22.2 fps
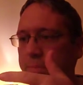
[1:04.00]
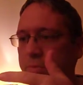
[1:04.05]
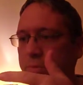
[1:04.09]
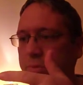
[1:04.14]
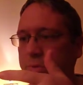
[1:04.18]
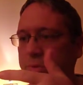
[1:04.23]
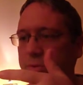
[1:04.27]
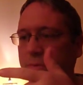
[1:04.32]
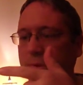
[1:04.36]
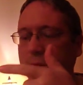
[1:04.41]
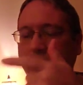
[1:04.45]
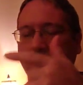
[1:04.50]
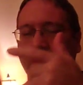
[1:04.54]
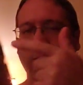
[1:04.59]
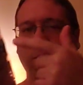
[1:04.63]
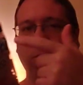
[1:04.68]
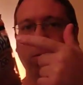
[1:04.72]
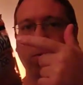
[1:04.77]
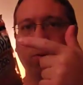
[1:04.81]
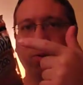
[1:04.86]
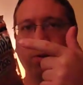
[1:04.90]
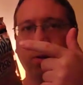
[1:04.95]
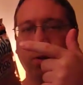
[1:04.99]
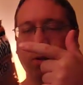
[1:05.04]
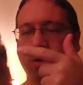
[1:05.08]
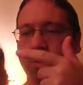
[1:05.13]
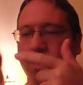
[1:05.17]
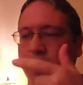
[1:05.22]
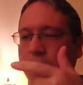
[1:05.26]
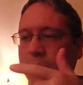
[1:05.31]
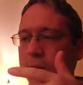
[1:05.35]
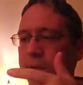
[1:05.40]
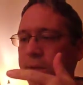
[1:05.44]
April 23rd,
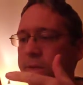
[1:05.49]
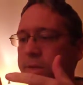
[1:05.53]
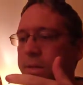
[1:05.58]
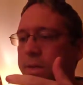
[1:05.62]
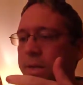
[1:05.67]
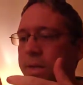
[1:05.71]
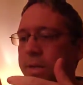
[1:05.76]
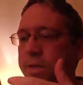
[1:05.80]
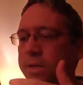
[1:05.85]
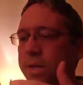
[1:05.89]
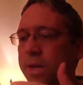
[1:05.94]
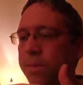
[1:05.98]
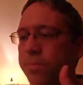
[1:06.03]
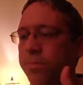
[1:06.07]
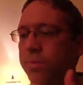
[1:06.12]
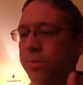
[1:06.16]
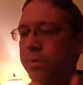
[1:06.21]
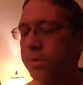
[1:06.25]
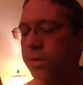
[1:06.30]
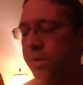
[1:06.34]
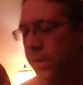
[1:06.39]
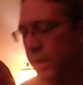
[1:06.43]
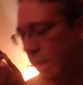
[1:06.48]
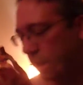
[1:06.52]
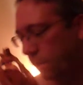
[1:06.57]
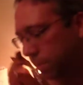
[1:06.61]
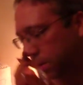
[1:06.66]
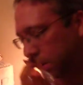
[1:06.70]
and today is April